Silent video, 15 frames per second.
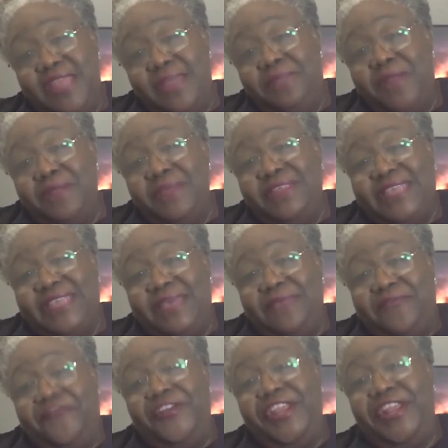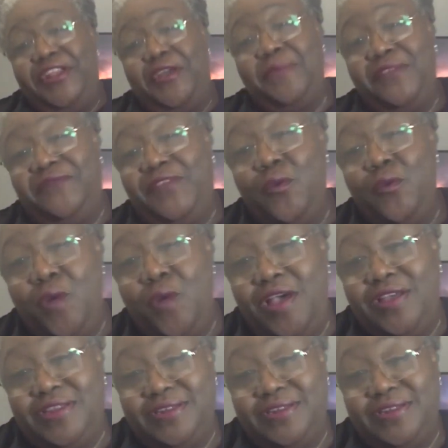they promised them freedom if they won.